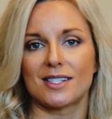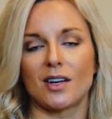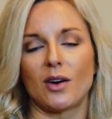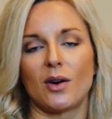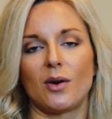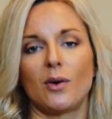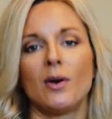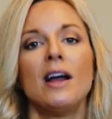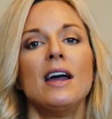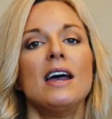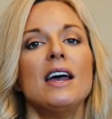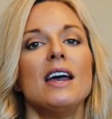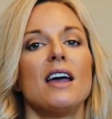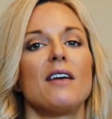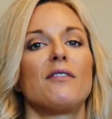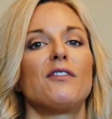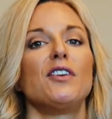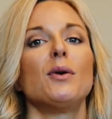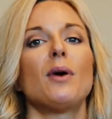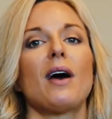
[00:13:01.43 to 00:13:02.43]
So
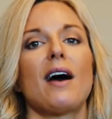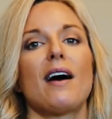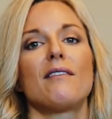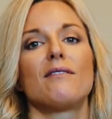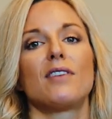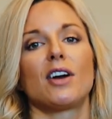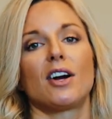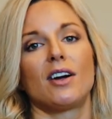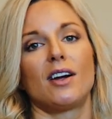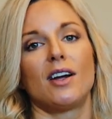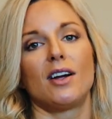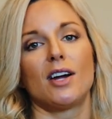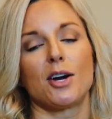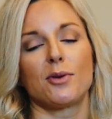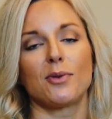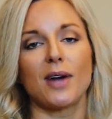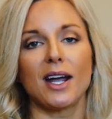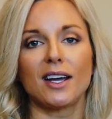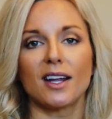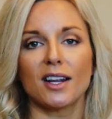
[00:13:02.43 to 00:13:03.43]
if you have very
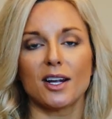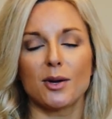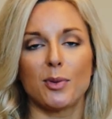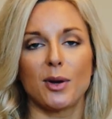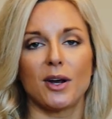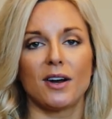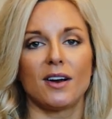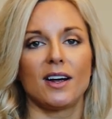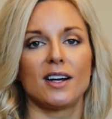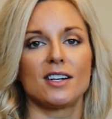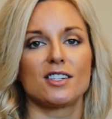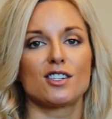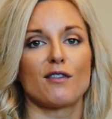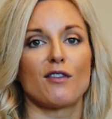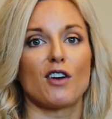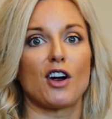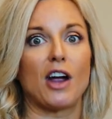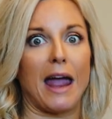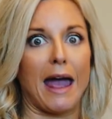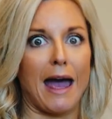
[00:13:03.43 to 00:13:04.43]
irregular periods or
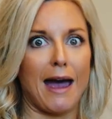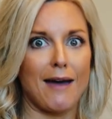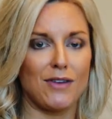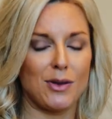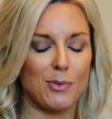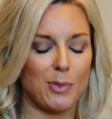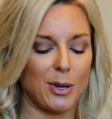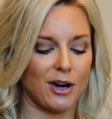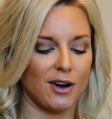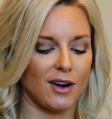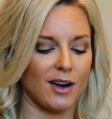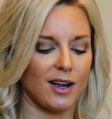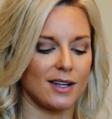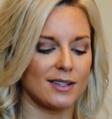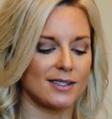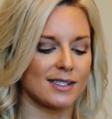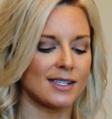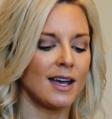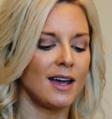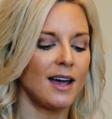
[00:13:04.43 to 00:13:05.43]
very heavy
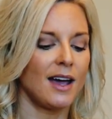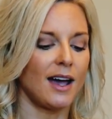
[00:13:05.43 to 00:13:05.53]
periods,